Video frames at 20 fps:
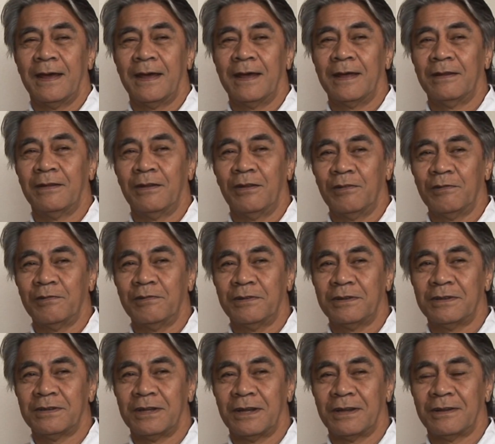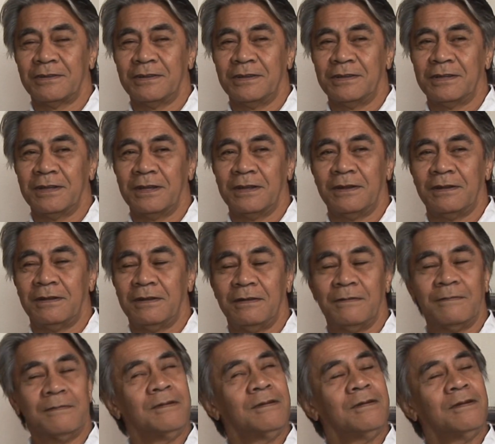And Lawrence actually said,
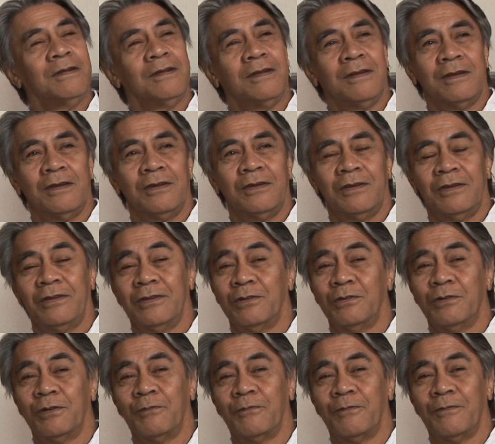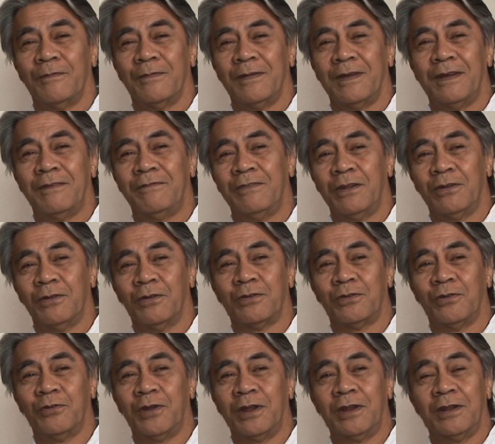you know, if they're not
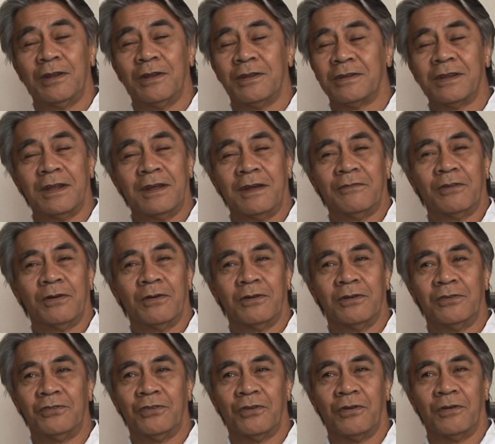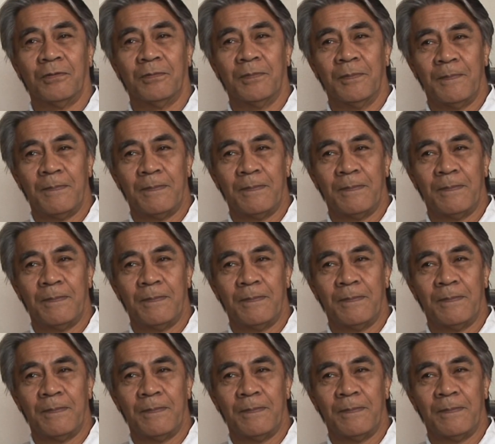doing this, they haven't got a job.